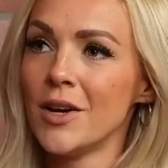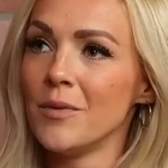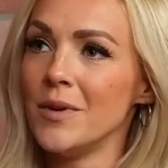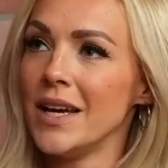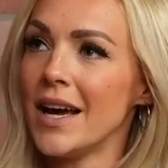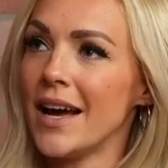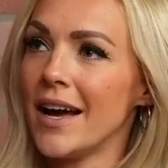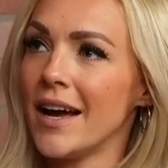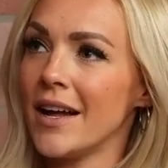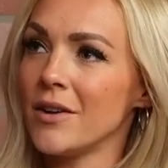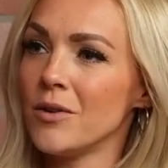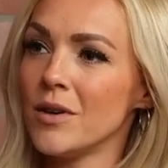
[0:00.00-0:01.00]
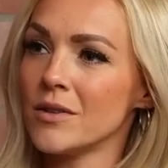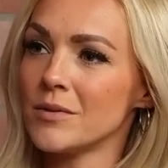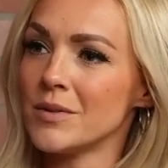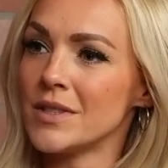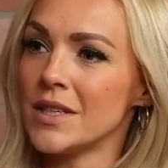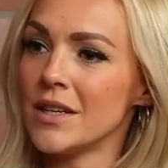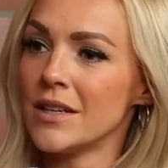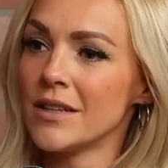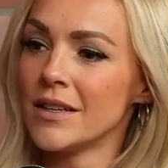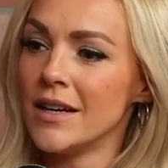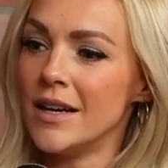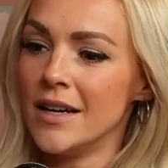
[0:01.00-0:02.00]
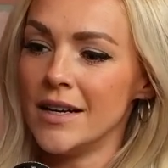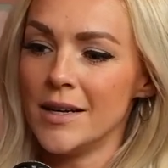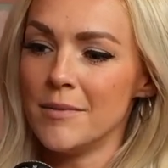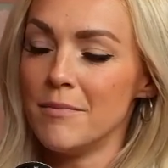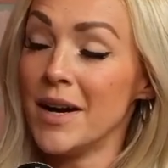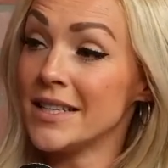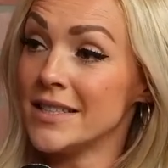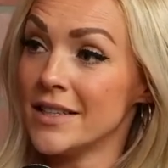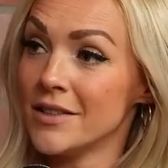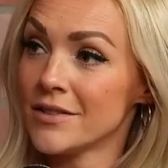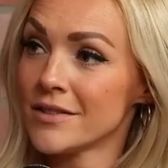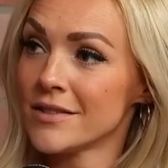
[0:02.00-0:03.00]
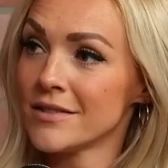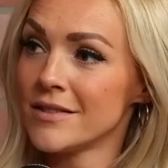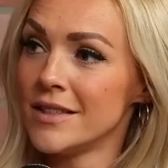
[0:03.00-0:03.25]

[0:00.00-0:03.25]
We had, who else was there? Mike Daniels.